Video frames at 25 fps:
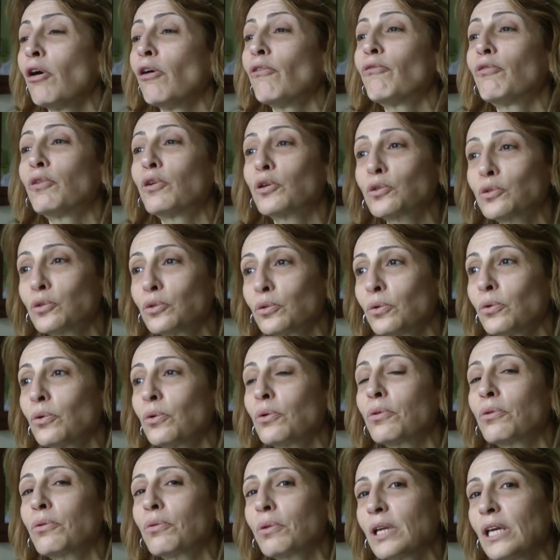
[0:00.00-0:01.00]
for
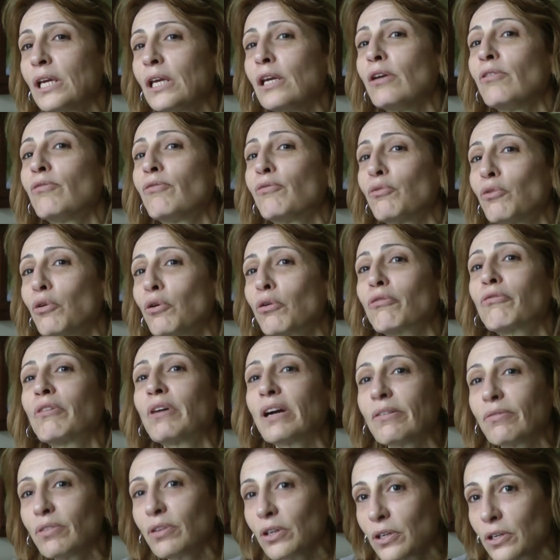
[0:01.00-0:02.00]
2, 3, 4,
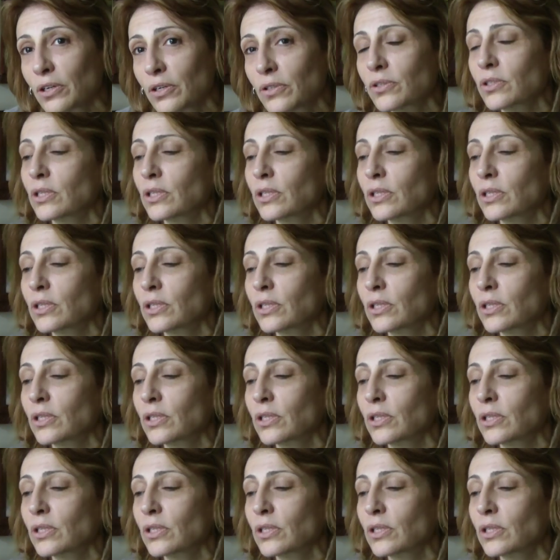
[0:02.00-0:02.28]
5 years.